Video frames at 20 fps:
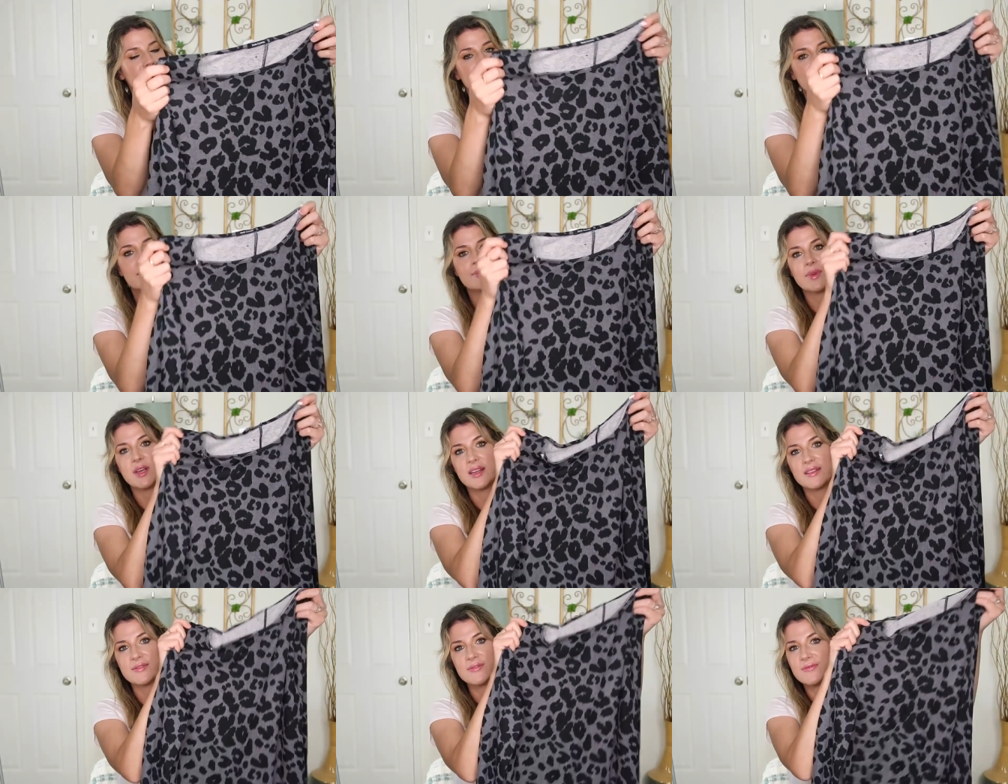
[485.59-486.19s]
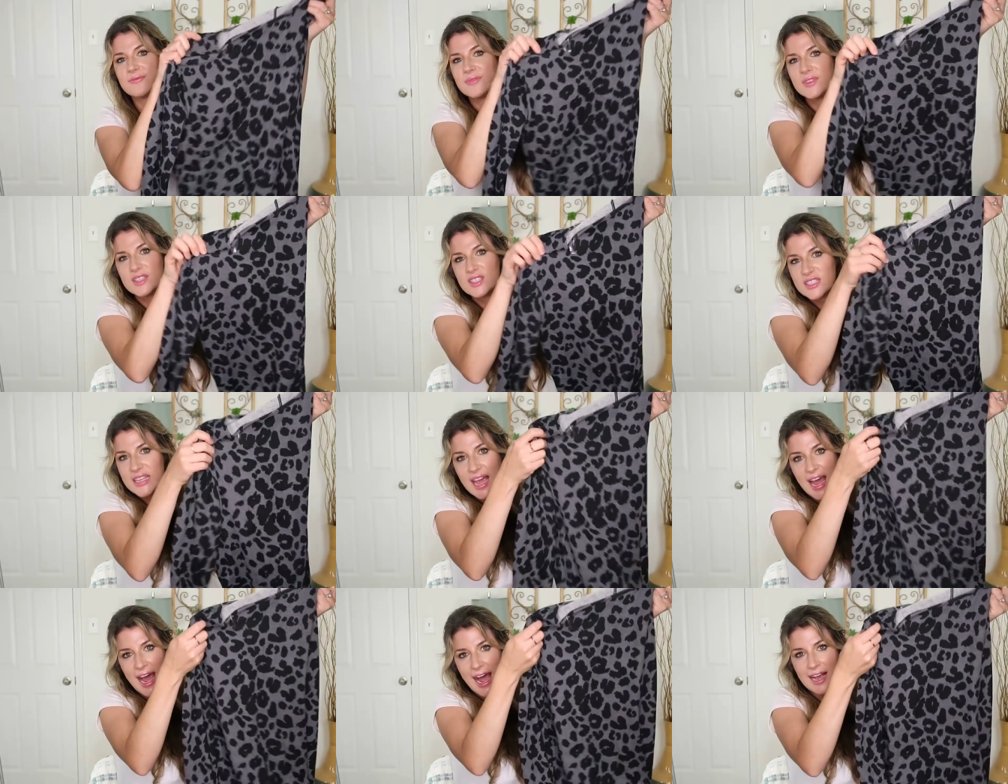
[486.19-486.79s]
Um, it,
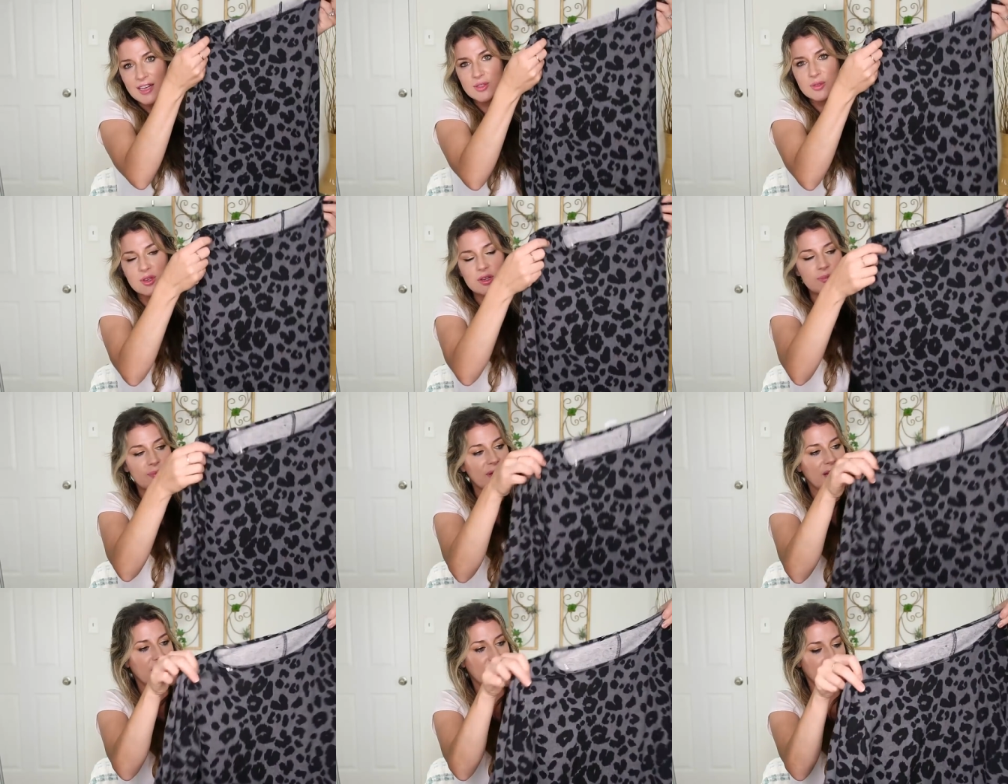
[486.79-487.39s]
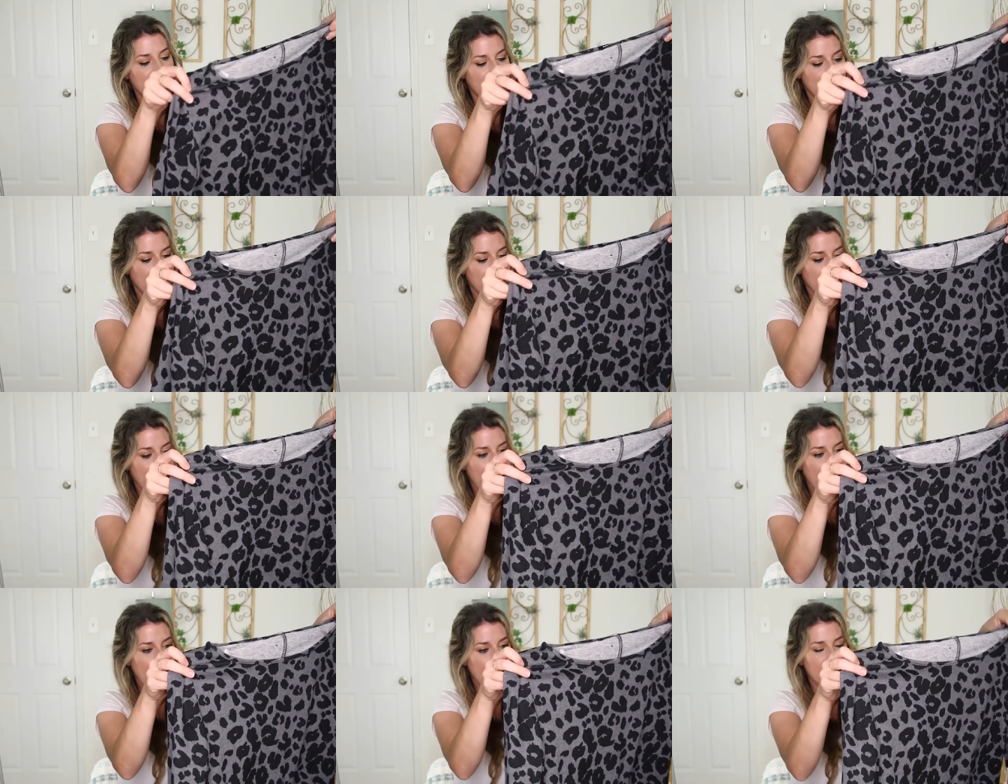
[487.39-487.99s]
it's casual, but I feel like the
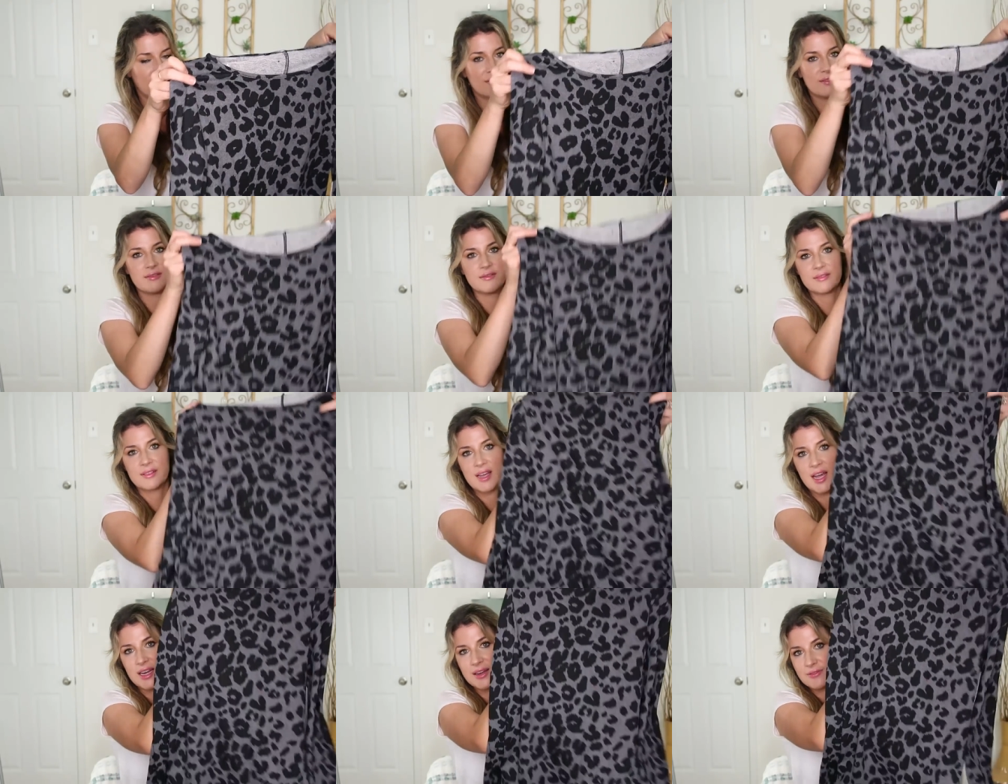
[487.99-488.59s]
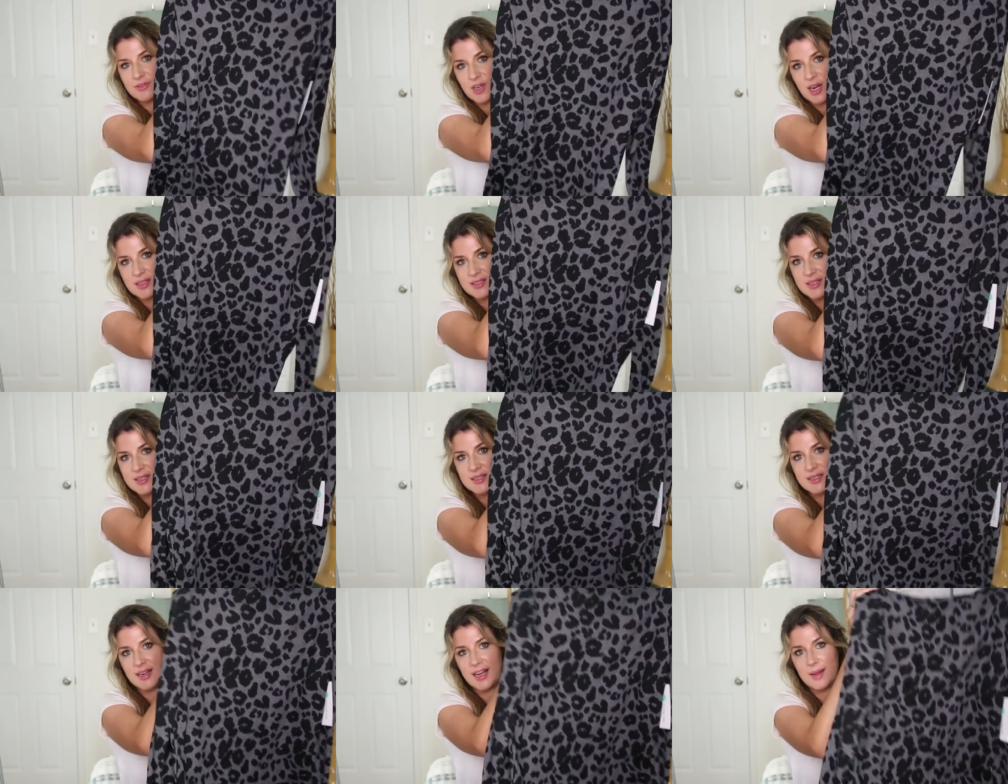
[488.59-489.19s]
pattern kind of
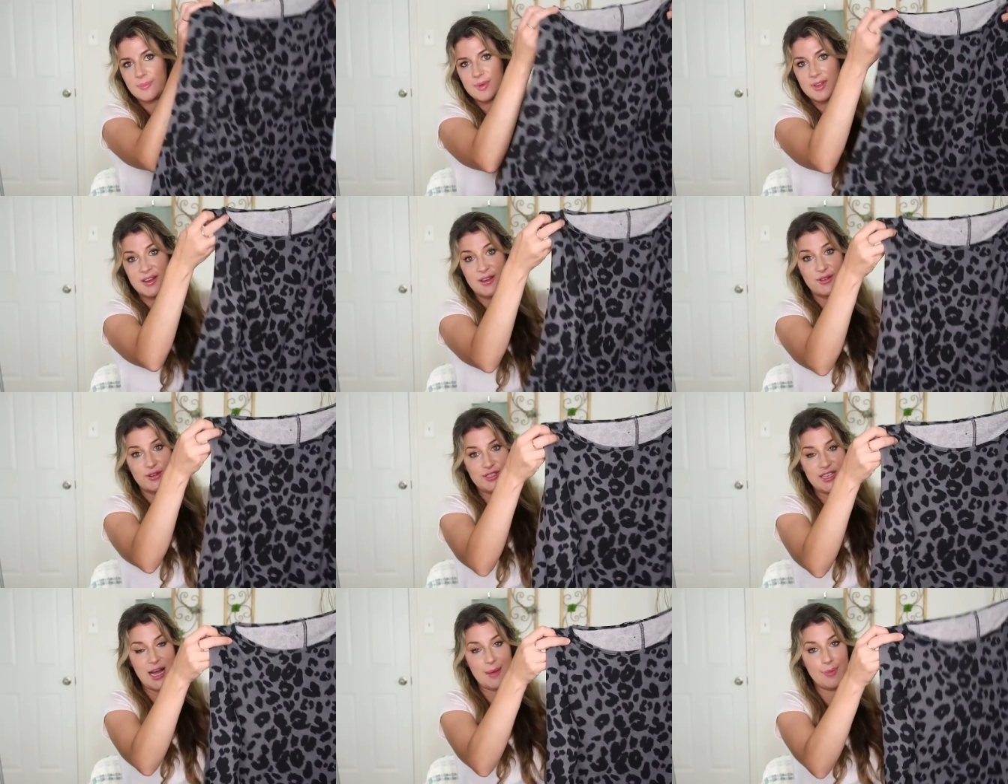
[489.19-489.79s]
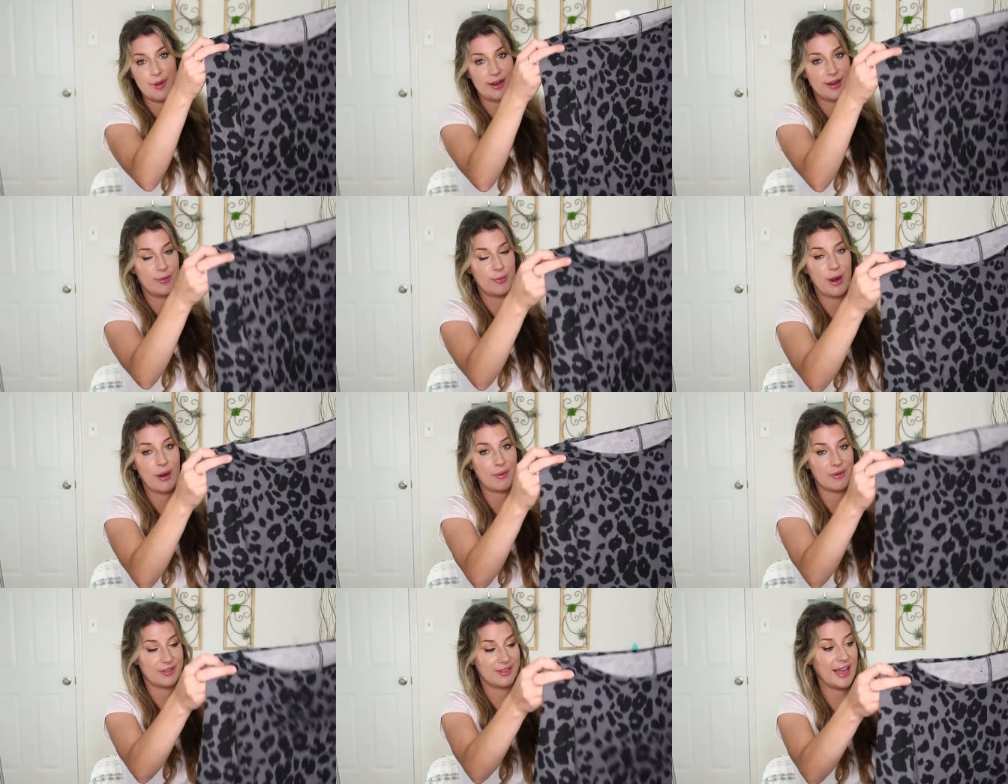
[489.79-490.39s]
dresses it up. Another top I could
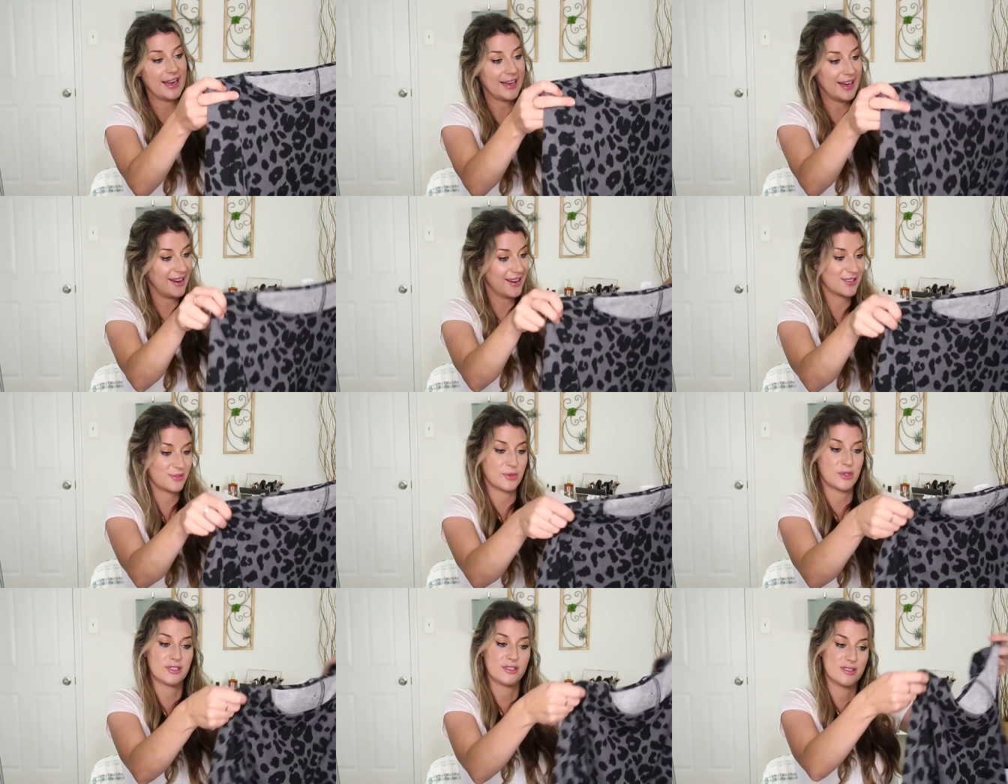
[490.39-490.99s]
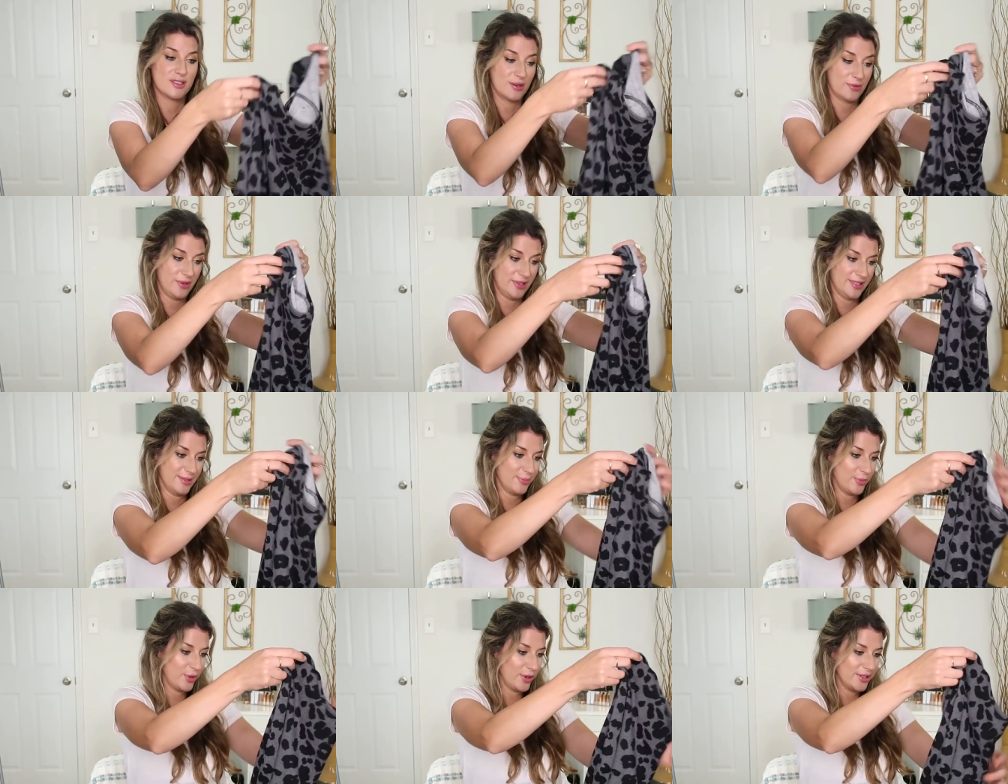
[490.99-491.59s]
wear with leggings, which is
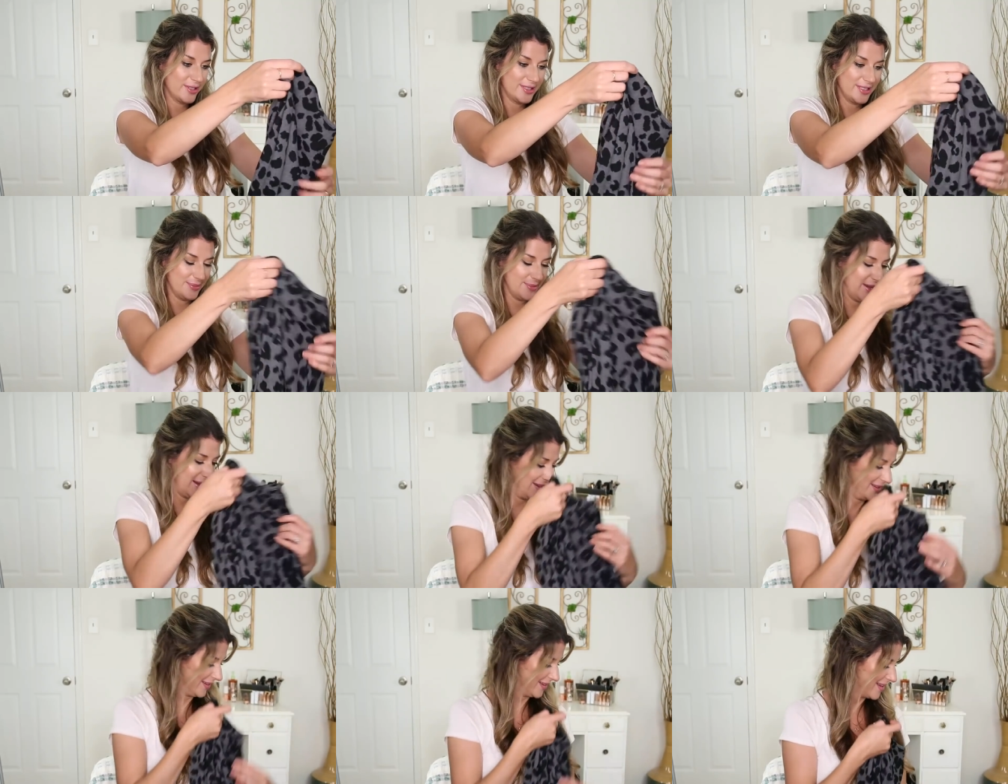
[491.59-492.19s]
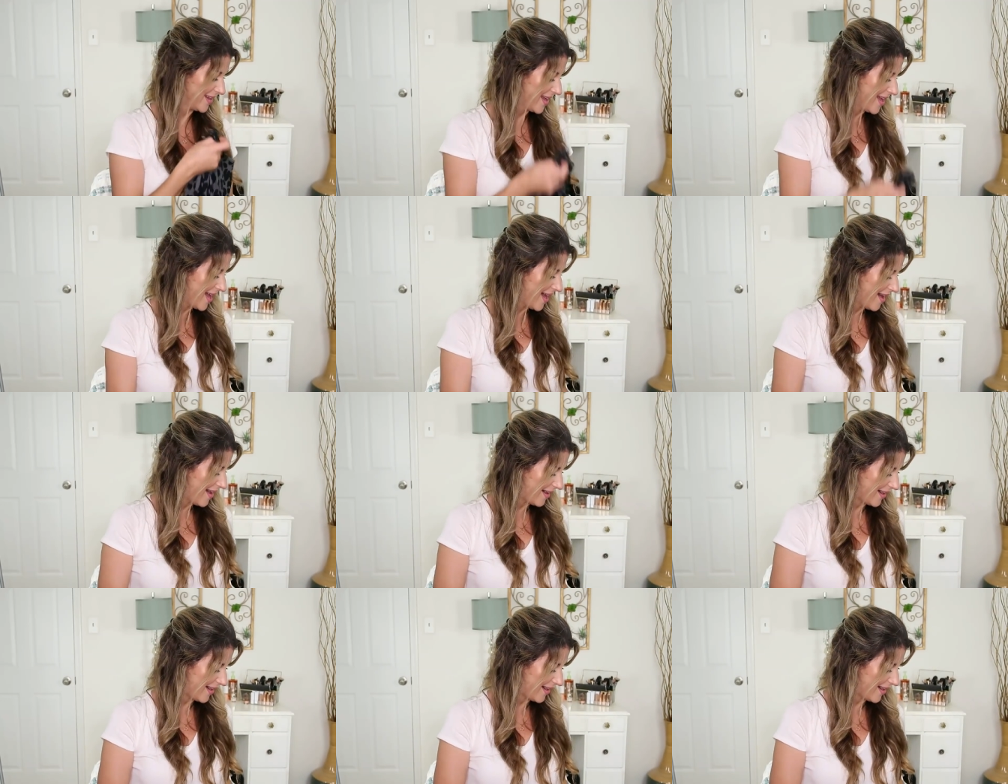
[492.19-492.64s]
always important to me.